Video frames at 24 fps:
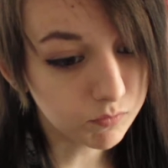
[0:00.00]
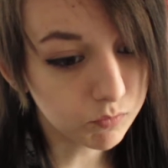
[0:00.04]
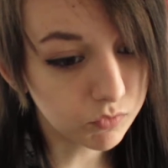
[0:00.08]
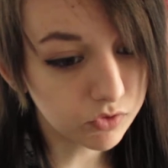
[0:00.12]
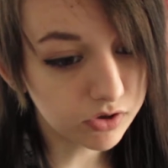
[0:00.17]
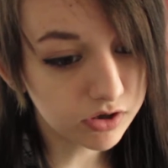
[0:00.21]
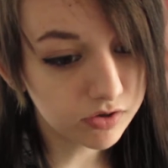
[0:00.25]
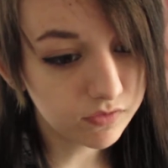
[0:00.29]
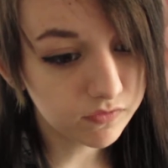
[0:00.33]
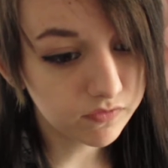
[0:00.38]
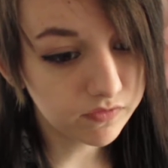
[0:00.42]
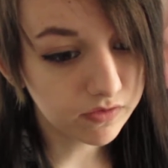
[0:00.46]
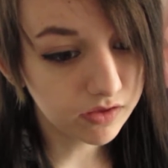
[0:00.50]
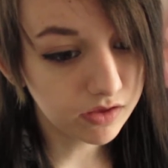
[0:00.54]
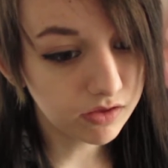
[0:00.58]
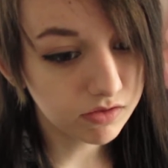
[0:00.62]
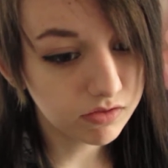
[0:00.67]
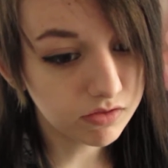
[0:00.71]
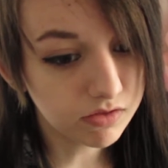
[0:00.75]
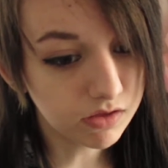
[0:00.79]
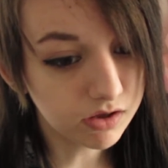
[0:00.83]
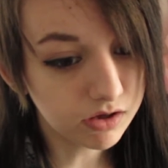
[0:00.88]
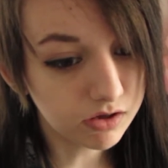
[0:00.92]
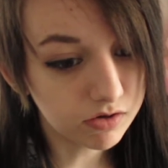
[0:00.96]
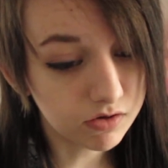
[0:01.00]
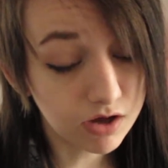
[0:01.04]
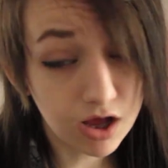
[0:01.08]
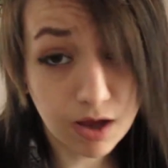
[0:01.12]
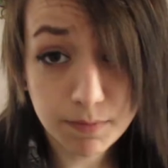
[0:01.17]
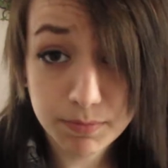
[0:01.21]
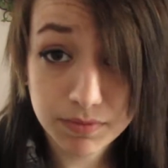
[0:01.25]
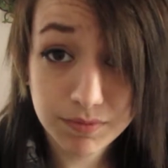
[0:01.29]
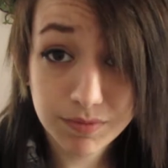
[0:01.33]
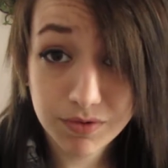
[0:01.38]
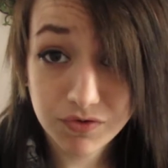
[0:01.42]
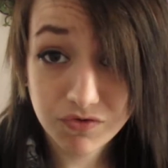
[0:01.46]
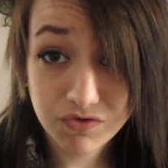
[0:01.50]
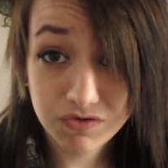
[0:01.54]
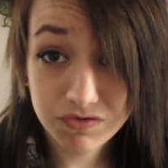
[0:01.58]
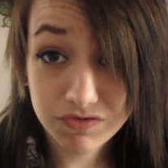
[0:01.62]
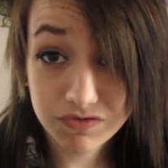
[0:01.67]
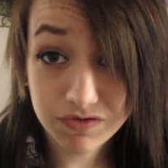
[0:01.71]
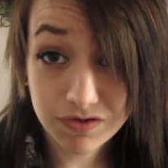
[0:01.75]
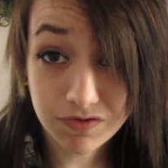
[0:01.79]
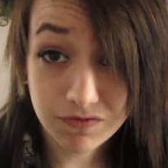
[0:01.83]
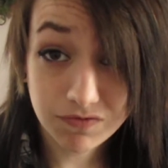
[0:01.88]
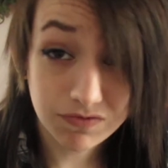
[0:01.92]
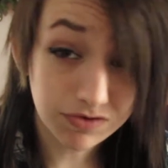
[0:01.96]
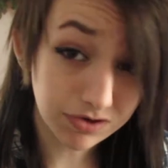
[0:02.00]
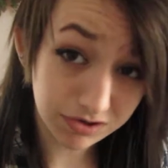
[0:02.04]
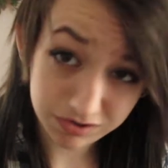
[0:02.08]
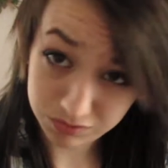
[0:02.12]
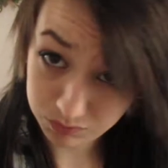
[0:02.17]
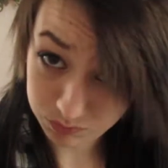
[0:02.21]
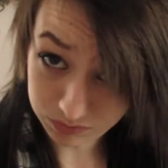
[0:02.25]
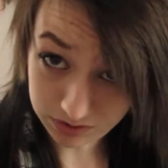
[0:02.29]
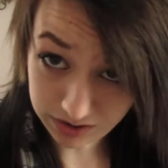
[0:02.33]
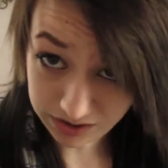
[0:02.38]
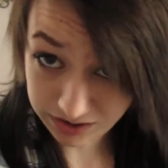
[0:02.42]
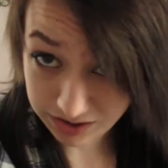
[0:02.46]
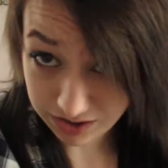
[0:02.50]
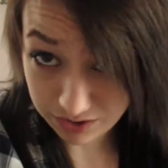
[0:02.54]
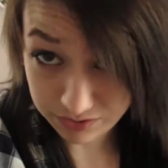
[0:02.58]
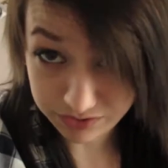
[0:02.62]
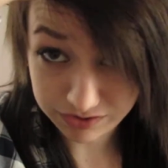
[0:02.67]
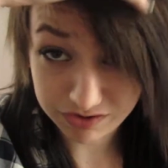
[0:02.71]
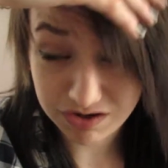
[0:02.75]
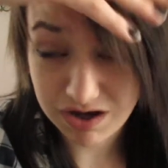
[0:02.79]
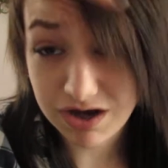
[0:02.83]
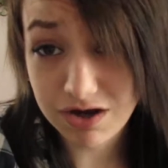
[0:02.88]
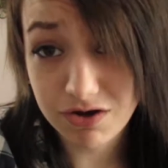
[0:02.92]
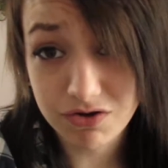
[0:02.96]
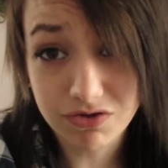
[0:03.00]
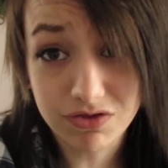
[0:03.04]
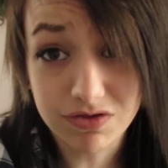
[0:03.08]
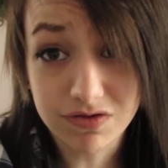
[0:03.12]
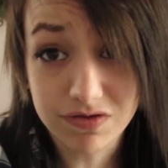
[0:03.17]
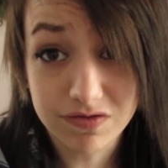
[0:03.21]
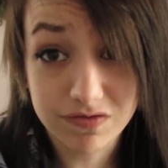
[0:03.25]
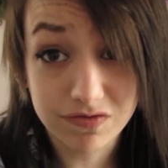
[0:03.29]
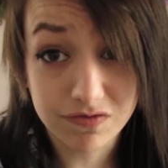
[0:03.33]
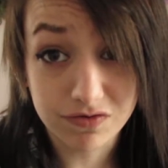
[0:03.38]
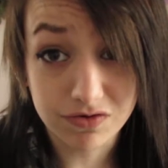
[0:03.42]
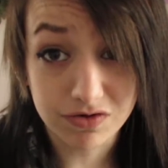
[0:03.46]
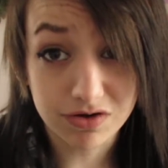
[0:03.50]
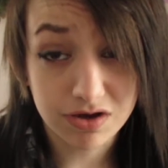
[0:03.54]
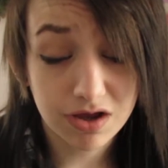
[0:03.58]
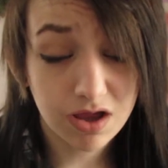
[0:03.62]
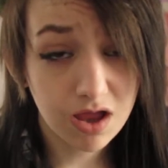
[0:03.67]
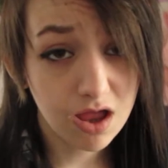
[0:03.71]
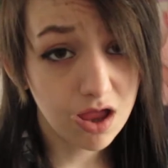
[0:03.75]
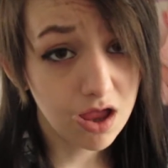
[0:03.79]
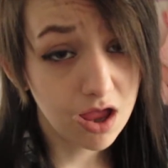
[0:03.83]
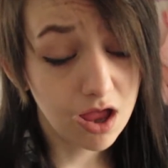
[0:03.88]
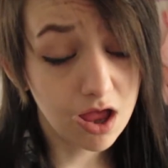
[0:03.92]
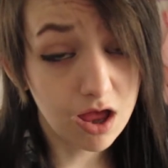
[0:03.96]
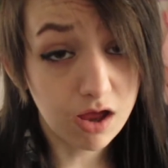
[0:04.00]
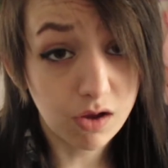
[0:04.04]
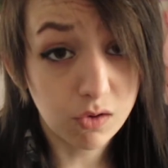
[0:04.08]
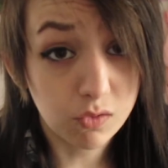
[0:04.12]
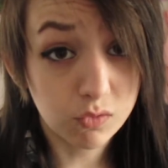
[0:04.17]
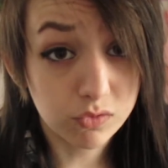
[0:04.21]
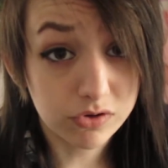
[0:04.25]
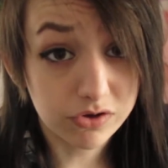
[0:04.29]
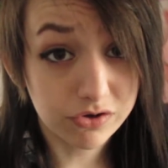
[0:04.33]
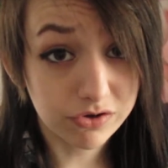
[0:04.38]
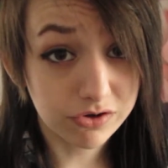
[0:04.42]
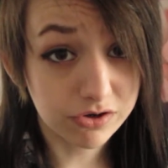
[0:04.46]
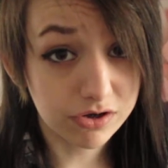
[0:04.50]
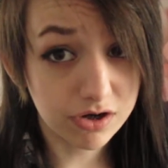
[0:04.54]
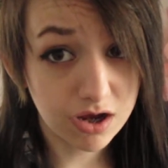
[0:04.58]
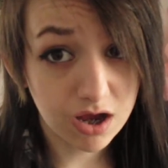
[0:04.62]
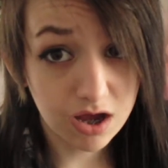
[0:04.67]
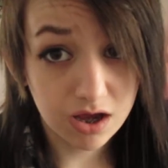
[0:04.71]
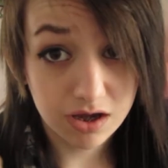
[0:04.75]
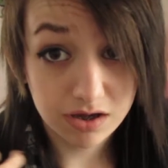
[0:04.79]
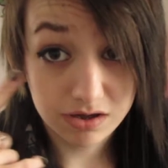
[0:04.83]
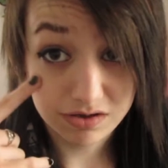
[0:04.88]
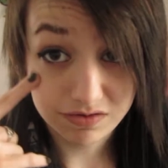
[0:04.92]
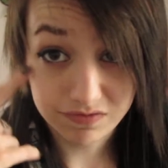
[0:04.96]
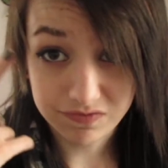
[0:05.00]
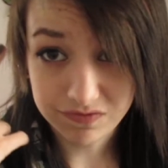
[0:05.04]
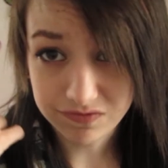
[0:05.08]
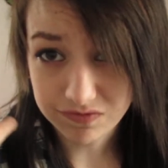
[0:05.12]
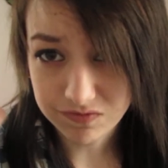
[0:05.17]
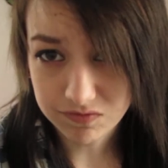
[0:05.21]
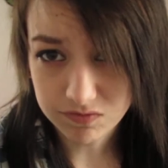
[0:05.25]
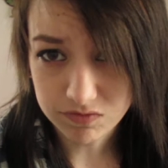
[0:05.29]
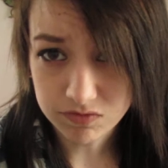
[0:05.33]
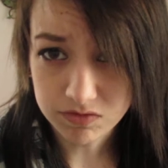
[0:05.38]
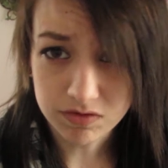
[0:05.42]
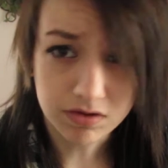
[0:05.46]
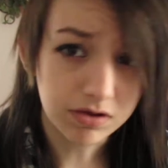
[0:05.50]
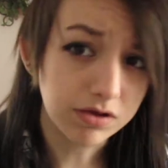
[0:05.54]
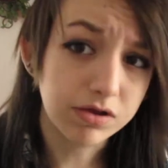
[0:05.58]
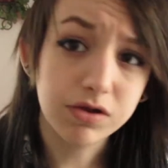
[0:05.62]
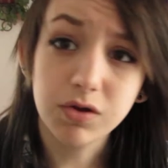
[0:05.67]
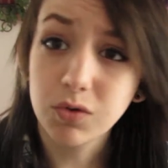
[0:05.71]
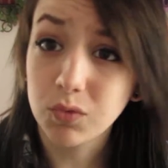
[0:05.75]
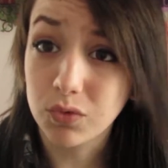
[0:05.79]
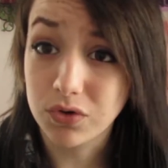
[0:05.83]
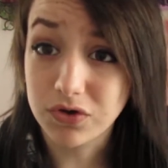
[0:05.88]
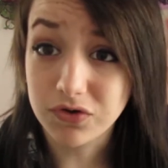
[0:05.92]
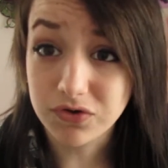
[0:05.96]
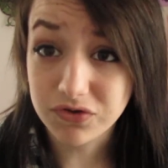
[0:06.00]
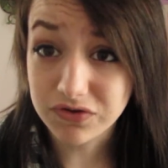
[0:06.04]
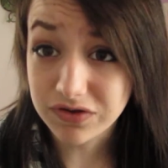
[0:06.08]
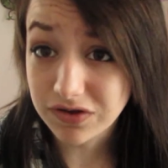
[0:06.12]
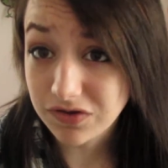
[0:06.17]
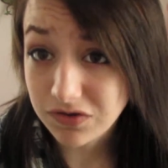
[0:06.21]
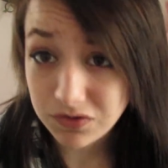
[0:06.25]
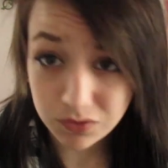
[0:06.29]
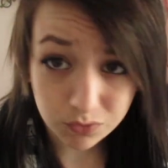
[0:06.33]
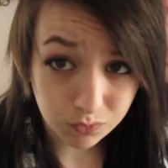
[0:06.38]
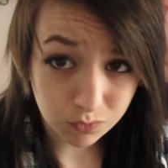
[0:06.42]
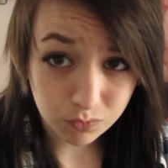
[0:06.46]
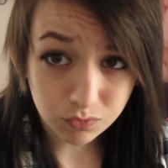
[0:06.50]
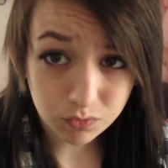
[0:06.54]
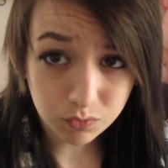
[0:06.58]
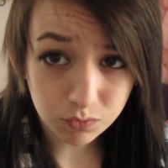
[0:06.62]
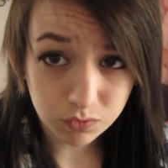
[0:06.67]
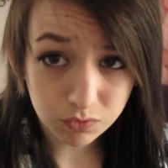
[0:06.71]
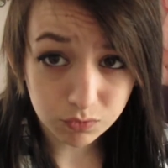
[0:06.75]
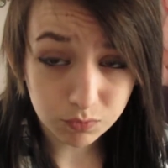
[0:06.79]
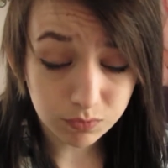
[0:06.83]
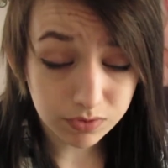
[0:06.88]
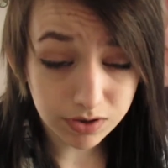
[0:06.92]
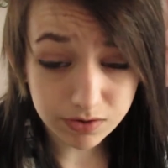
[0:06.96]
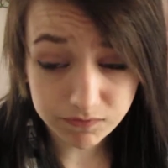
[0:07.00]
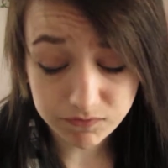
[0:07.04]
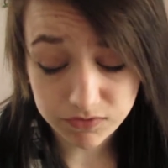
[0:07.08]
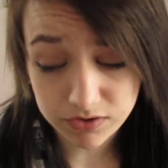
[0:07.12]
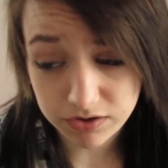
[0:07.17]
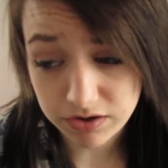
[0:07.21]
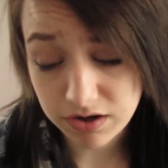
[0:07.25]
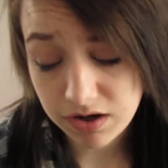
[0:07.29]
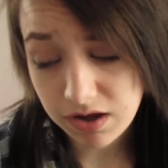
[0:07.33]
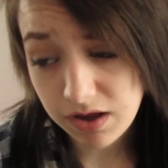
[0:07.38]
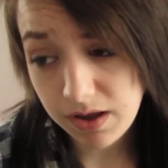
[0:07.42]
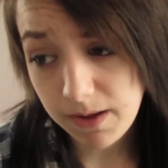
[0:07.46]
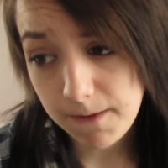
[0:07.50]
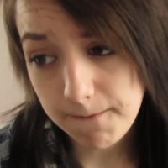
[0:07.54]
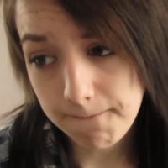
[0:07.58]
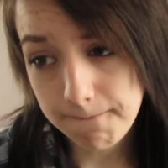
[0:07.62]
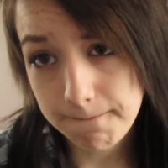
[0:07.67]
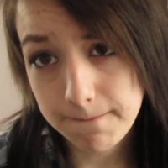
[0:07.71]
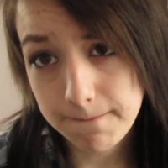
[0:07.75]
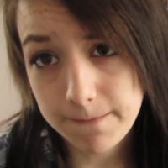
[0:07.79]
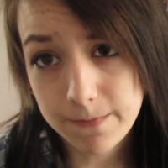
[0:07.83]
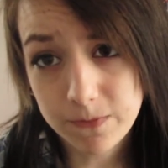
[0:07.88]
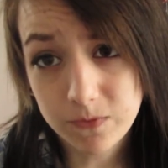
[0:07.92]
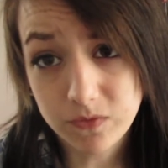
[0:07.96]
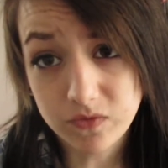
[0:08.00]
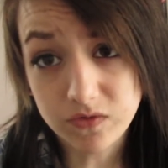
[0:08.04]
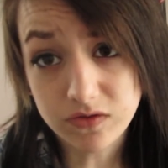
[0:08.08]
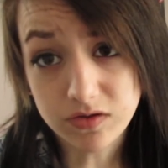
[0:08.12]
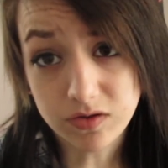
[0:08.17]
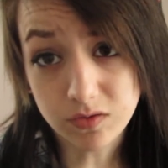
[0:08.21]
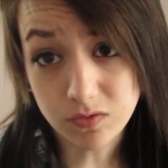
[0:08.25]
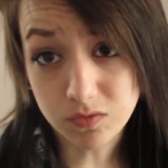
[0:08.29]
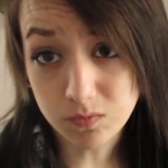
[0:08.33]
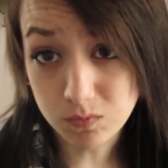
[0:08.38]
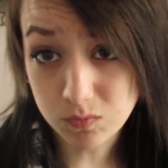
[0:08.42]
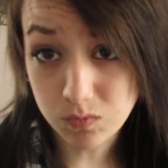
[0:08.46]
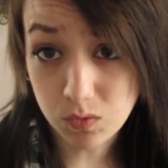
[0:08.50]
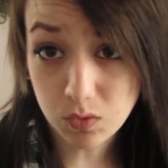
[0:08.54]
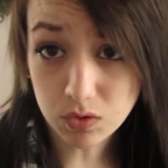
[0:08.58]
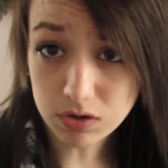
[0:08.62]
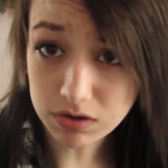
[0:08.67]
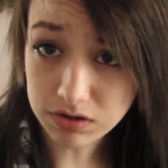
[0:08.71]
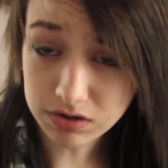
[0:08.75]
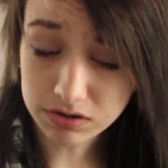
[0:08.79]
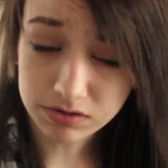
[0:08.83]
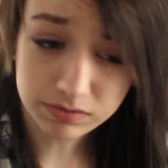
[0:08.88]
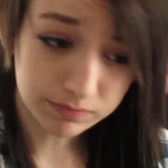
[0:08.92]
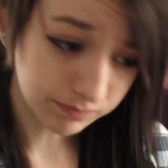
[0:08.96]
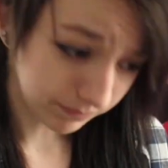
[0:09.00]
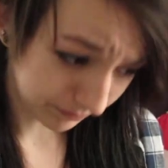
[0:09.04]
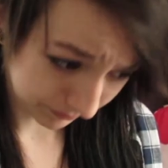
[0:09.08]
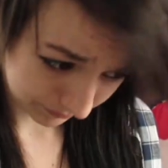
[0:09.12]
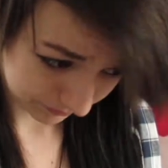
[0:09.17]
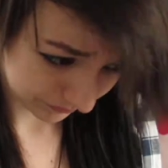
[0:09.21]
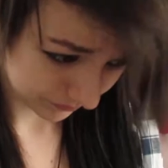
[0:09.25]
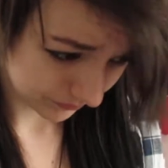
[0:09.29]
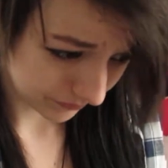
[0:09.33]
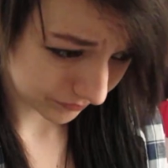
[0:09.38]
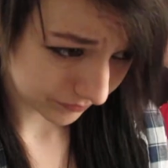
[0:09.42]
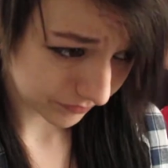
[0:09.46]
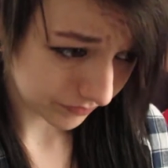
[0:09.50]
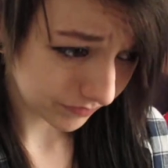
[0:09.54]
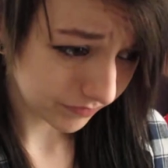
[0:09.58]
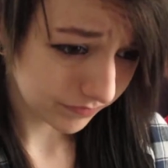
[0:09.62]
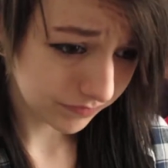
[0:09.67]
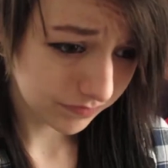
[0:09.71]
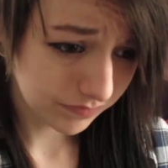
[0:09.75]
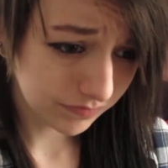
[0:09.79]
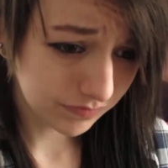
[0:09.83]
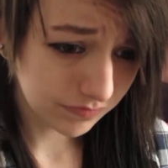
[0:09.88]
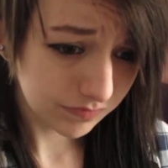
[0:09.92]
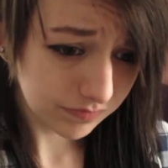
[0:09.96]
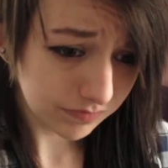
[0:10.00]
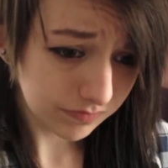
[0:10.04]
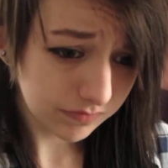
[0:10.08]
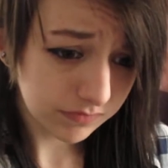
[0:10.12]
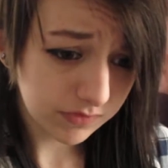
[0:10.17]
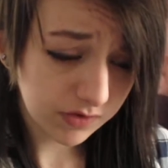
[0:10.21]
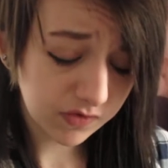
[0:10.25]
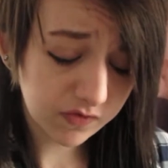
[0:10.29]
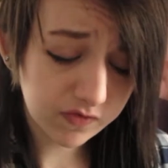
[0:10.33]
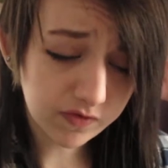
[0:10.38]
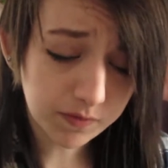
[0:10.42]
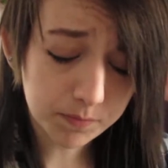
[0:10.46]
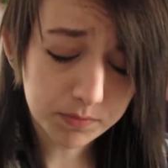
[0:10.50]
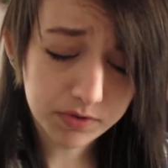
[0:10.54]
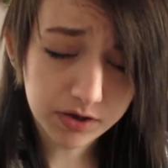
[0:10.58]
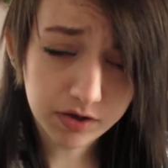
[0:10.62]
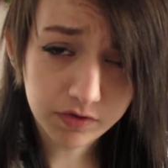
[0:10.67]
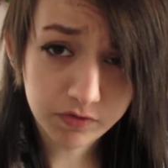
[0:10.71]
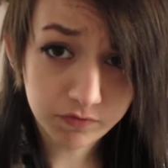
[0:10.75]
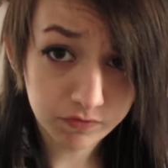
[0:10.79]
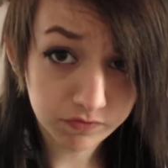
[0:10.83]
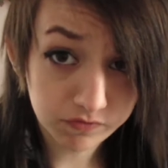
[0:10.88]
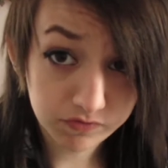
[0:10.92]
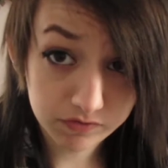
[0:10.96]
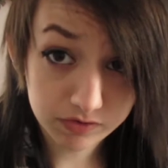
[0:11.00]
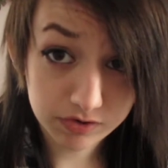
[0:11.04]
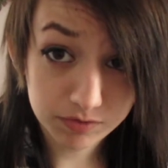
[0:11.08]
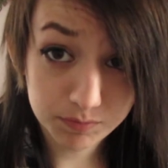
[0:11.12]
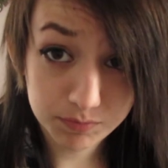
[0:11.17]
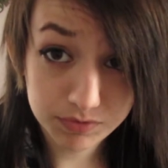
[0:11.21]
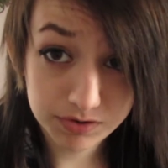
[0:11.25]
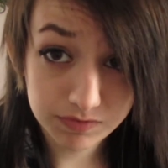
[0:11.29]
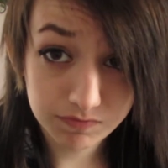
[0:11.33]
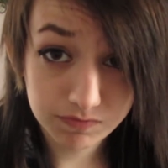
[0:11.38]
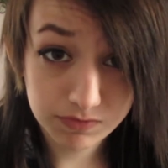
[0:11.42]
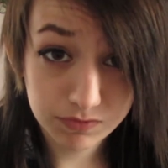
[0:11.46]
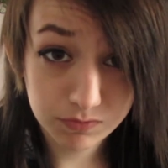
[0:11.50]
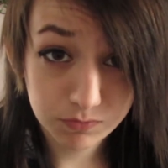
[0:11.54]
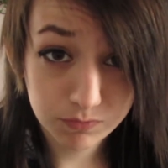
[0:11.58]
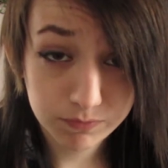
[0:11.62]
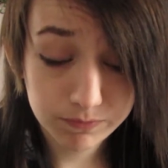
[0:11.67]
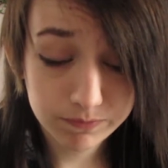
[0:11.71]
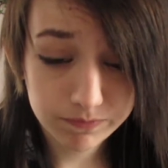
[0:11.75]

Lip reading: more you say that you're happy about yourself and you like how your hair looks or how your eyes look or your skin tone or whatever, you know, the more accepting others are going to be of you.